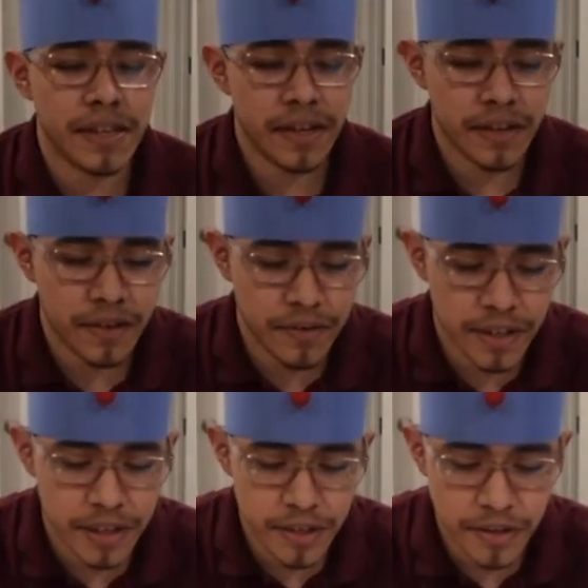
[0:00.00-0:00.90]
uh,
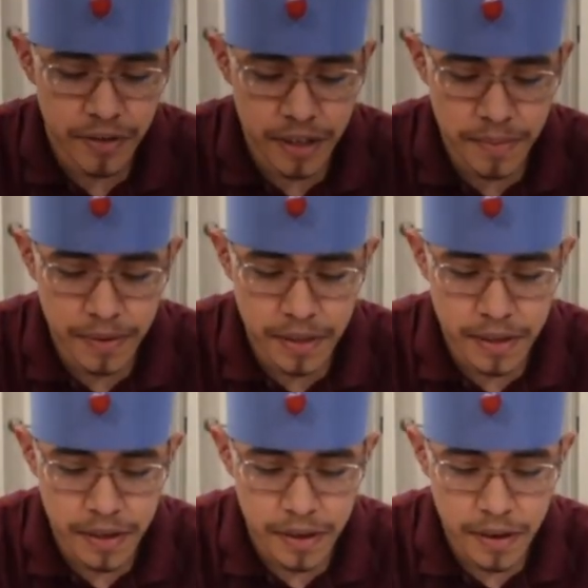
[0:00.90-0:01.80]
three strips.
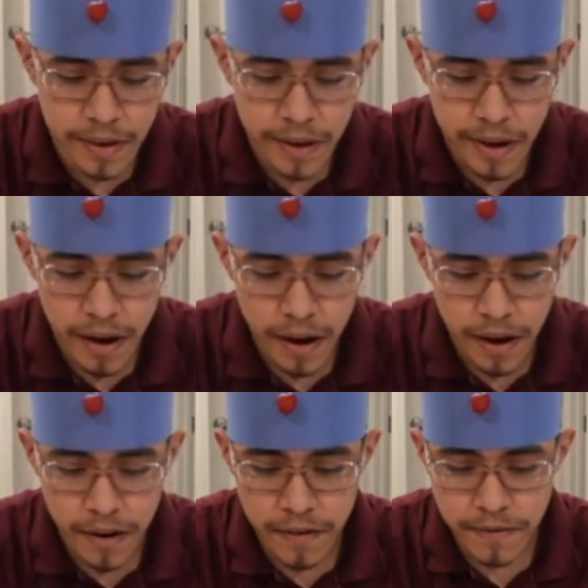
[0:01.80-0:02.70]

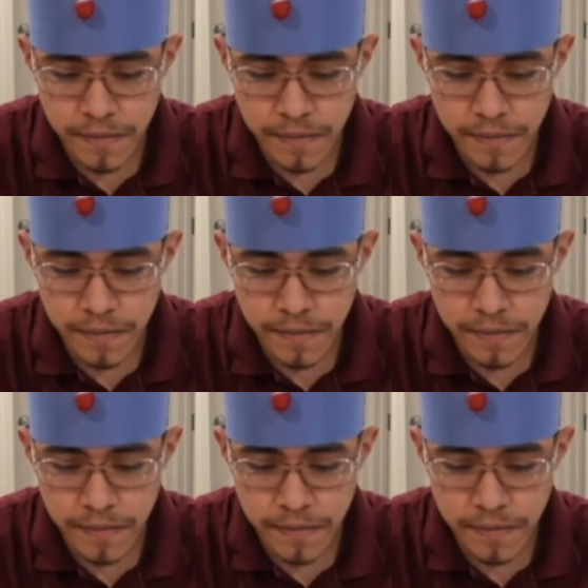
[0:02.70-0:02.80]
Um,